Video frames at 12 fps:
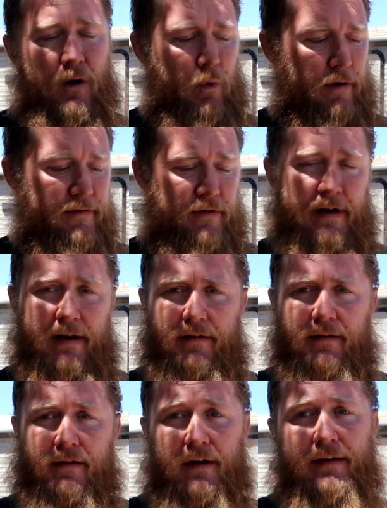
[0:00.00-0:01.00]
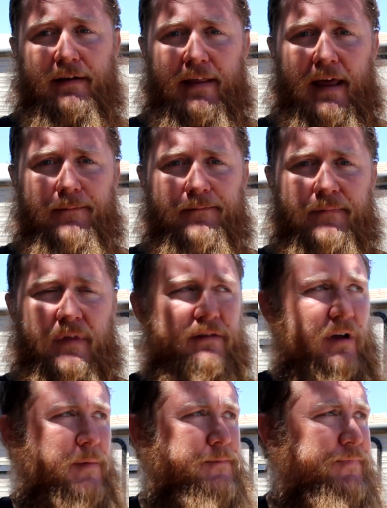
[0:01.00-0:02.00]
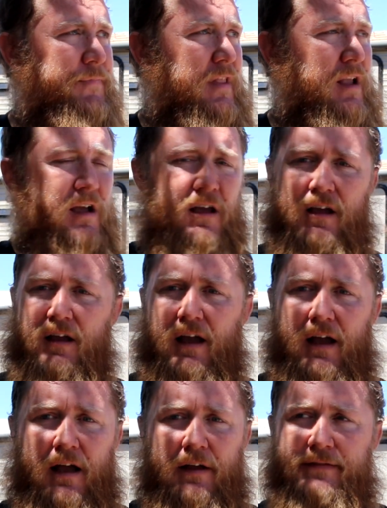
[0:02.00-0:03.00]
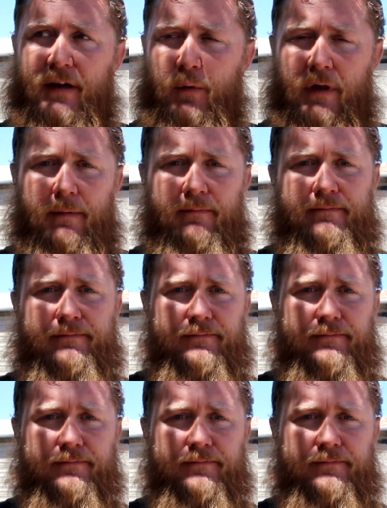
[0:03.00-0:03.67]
works good until then. So I'll stick with them.